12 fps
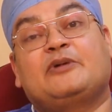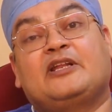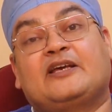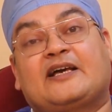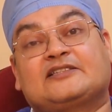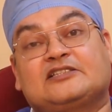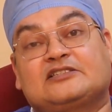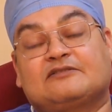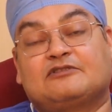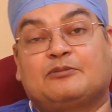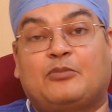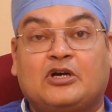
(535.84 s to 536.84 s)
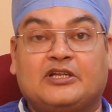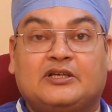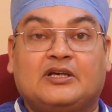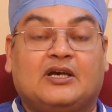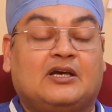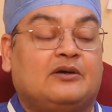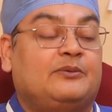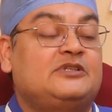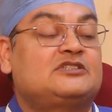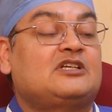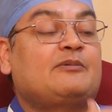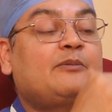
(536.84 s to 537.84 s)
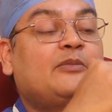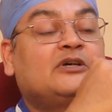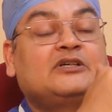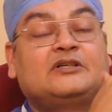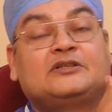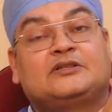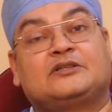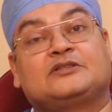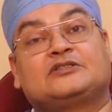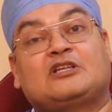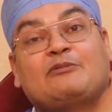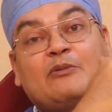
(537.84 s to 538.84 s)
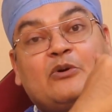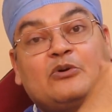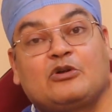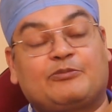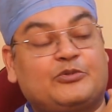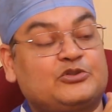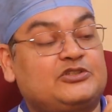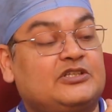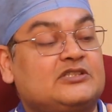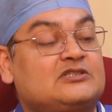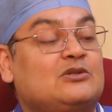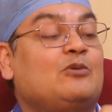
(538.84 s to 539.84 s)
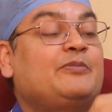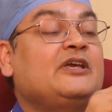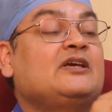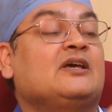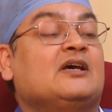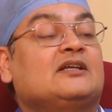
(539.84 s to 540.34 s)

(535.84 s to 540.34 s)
bearing axis of the body, with some amount of posterior sloping.